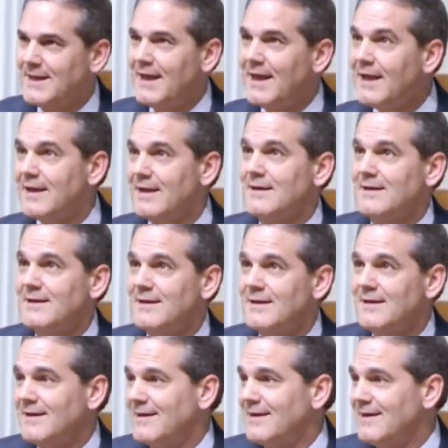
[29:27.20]
and I said, hey,
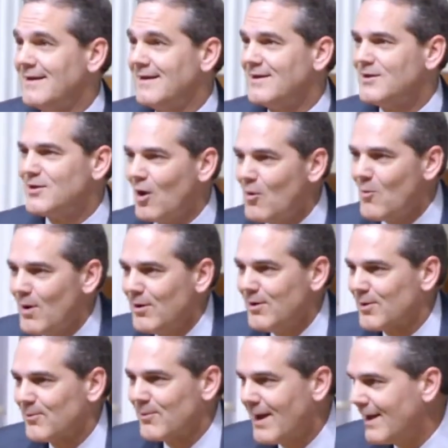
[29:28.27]
do
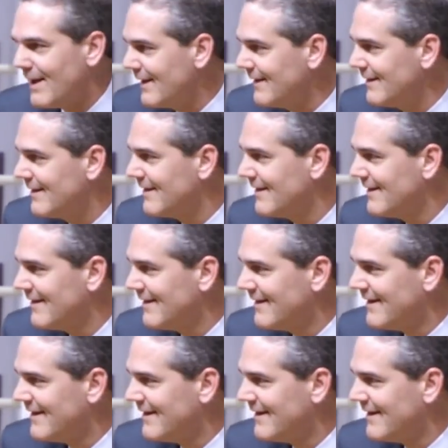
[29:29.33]
y'all want a ride?